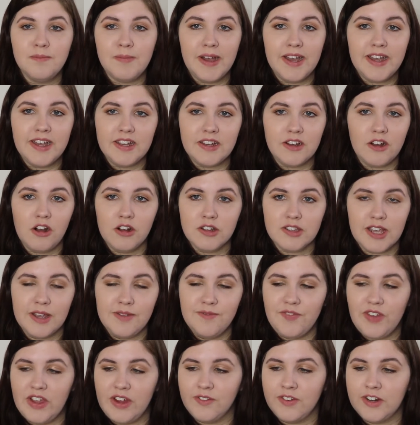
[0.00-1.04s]
My
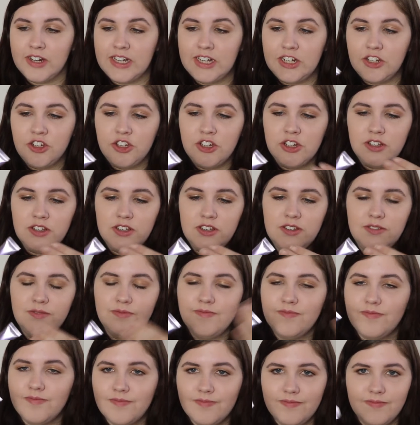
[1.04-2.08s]
all-time favorite.
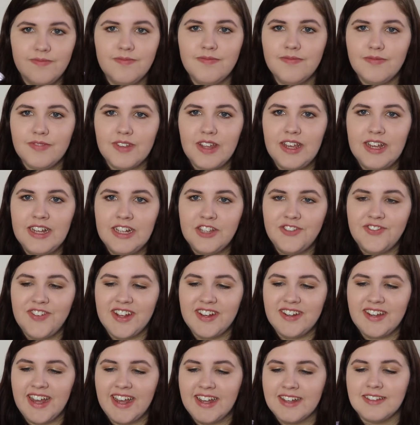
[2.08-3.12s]
It's
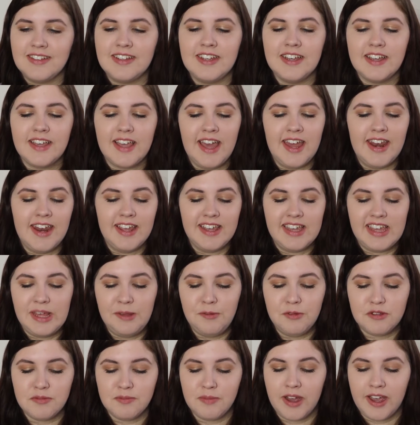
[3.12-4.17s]
fantastic, and it
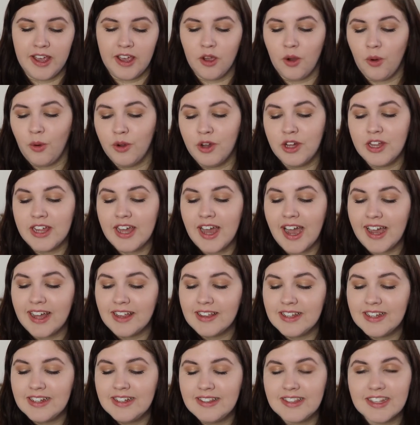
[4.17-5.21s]
keeps my oily
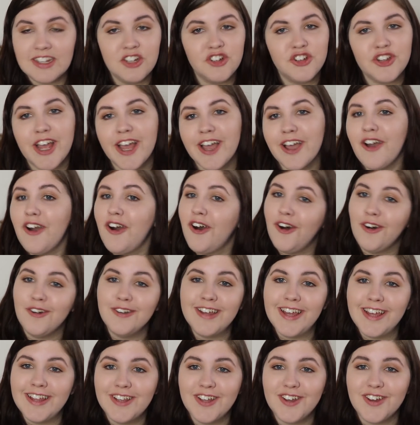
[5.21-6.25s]
eyelids in check all
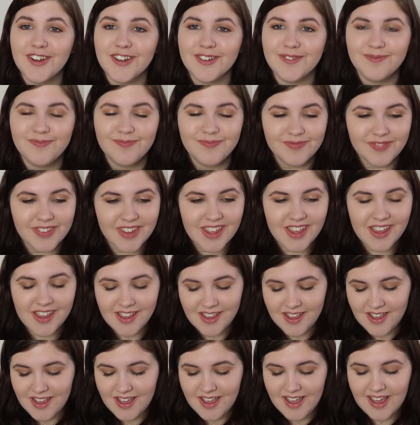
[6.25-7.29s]
day long.
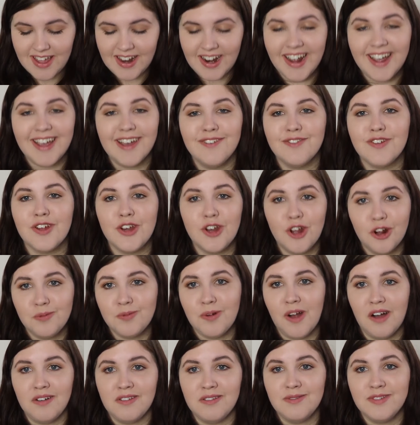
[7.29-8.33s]
And I have no
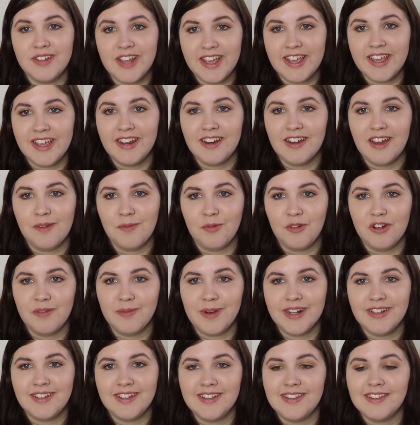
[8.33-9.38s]
problem taking up one of
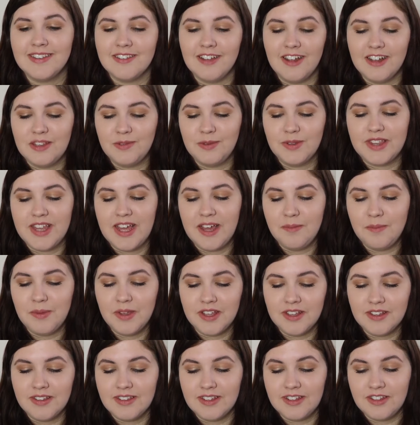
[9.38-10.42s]
my 10 slots with that
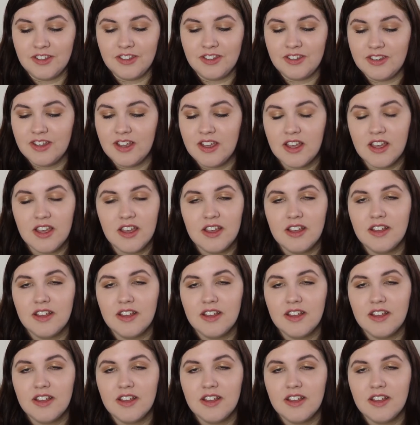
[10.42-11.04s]
because it's